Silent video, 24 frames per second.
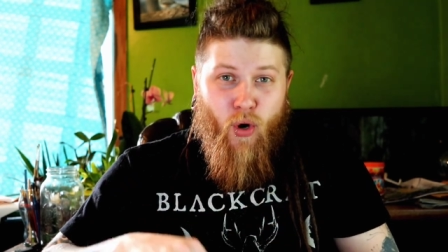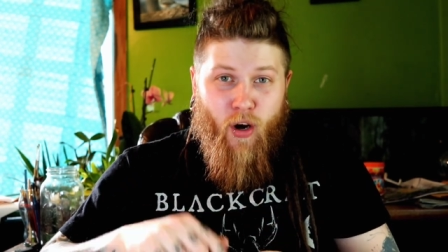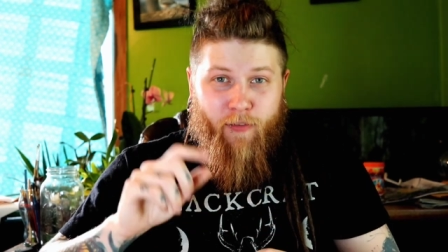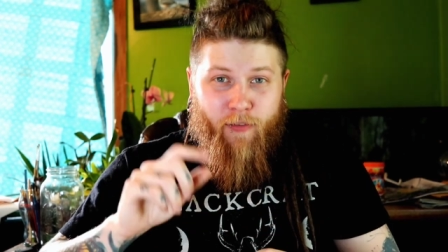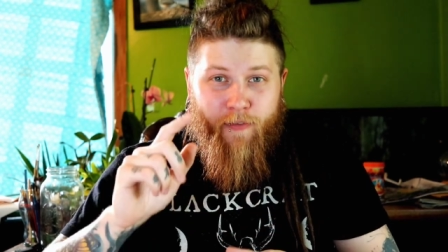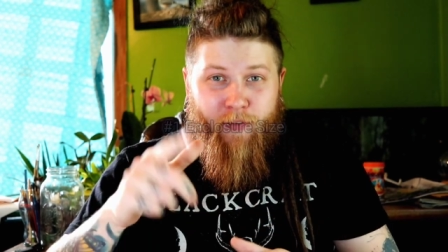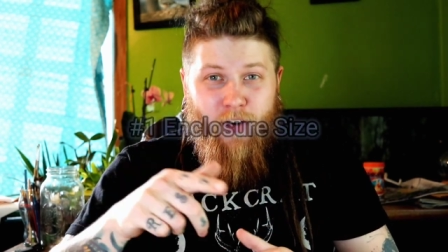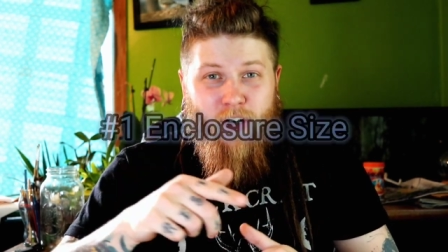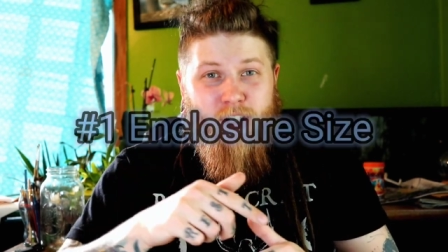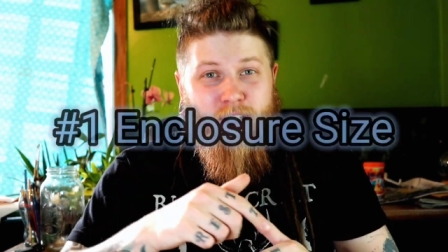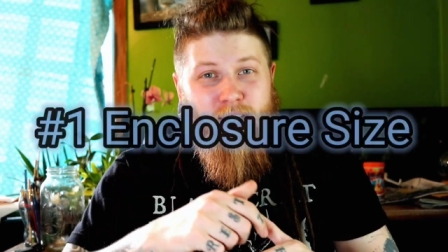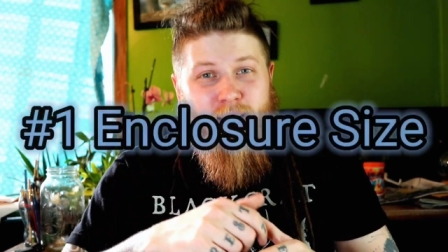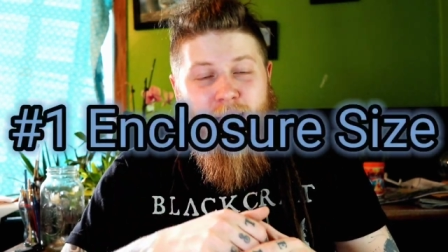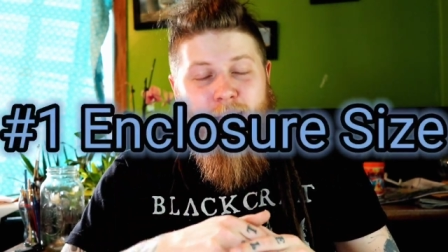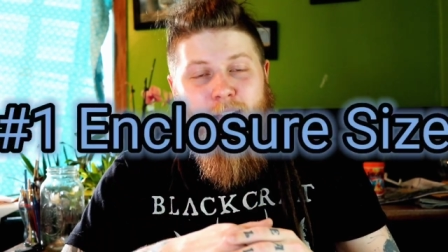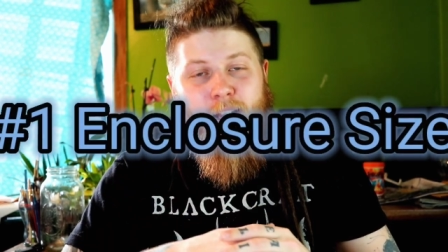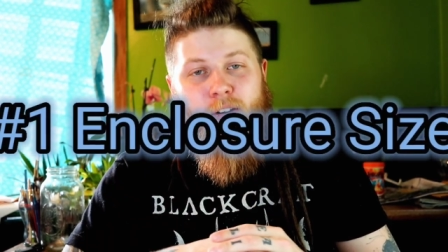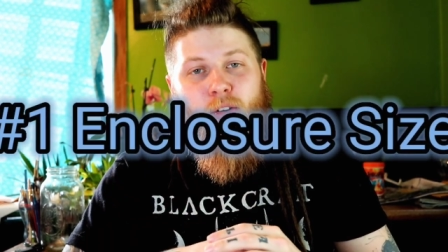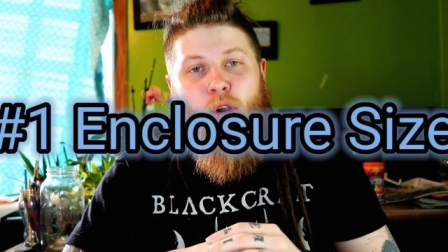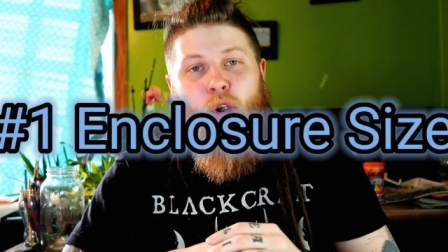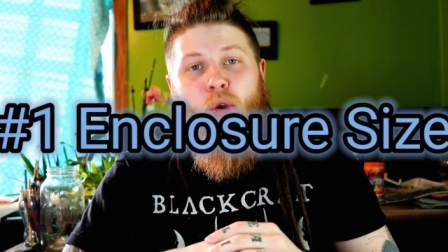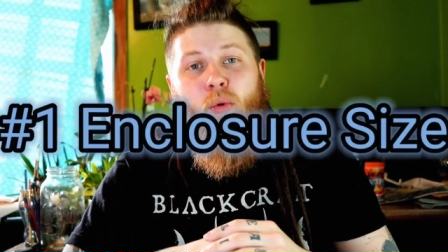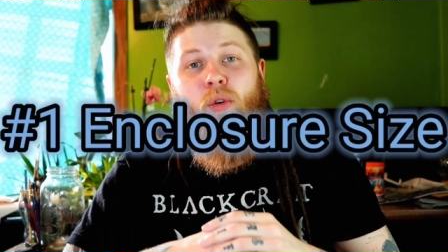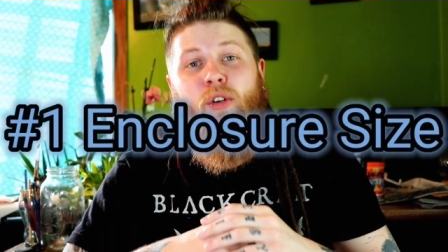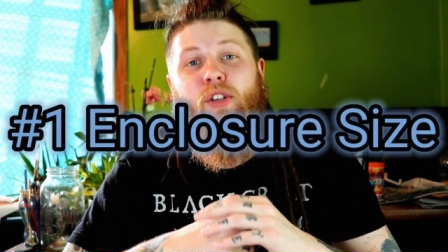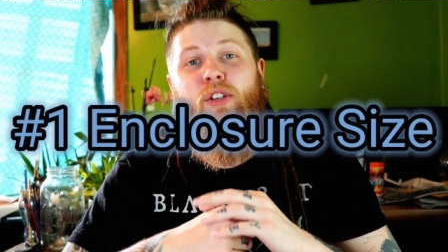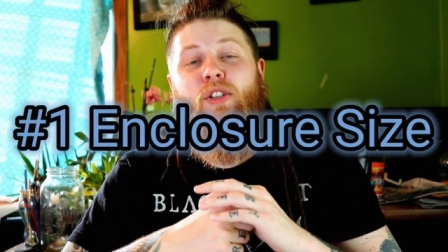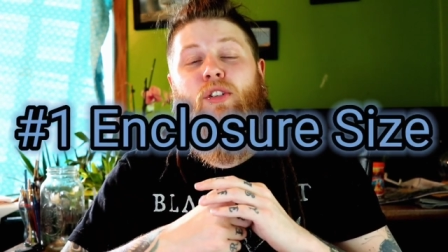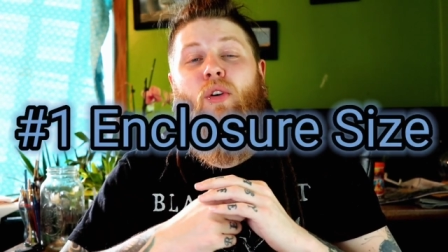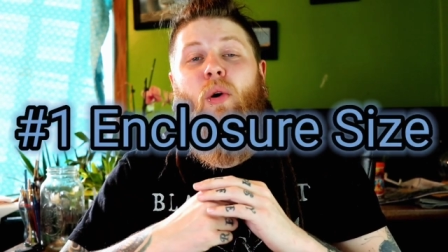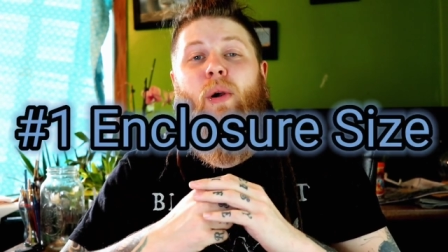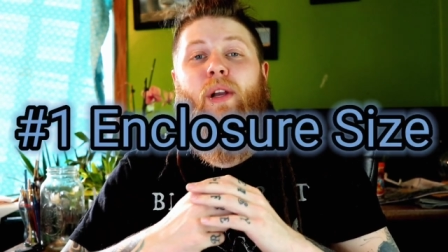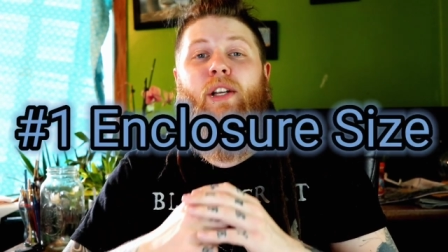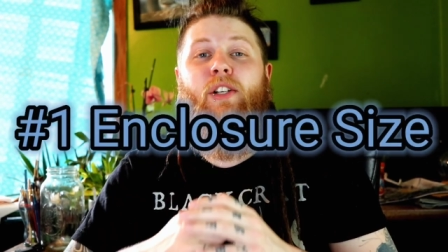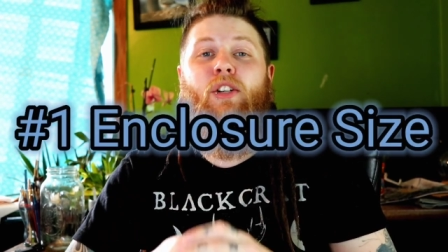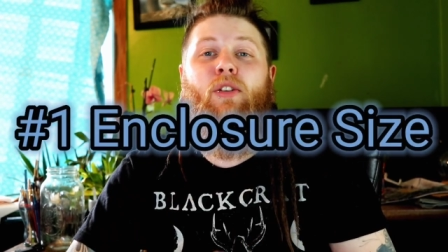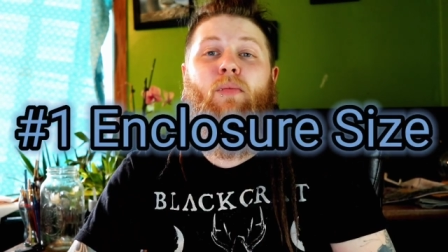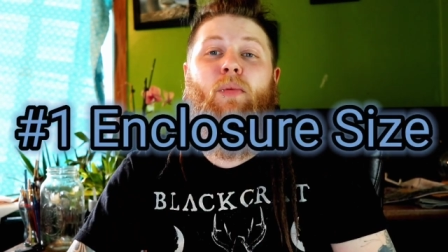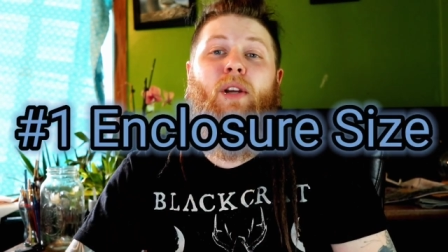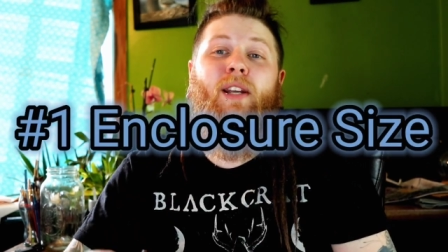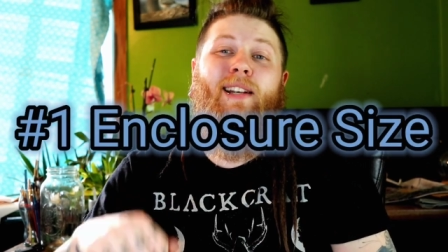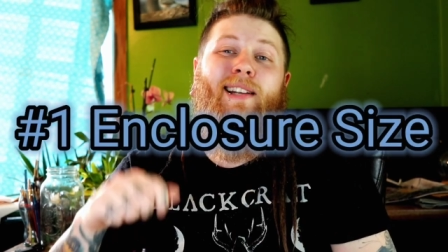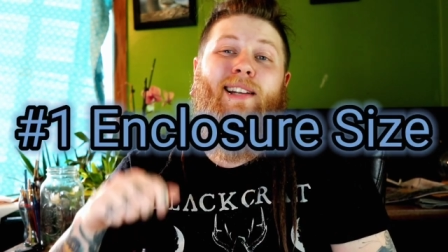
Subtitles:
our first category, which is going to be